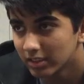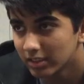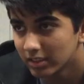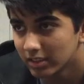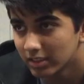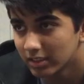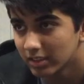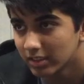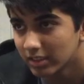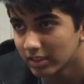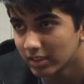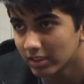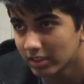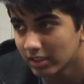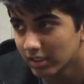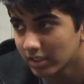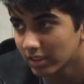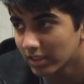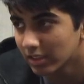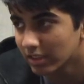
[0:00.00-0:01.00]

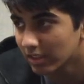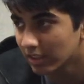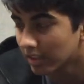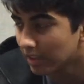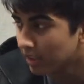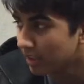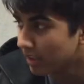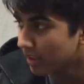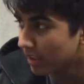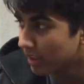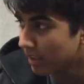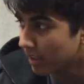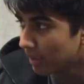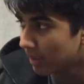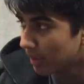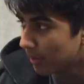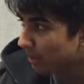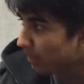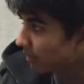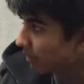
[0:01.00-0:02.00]

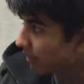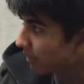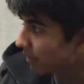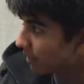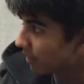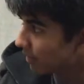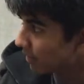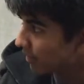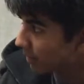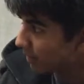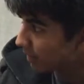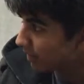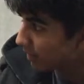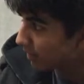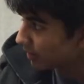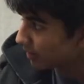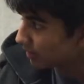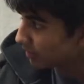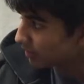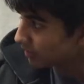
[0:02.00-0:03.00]

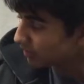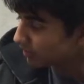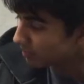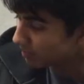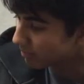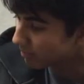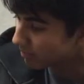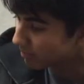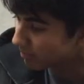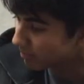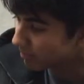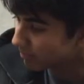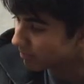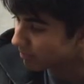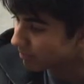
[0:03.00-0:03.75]
This person isn't speaking.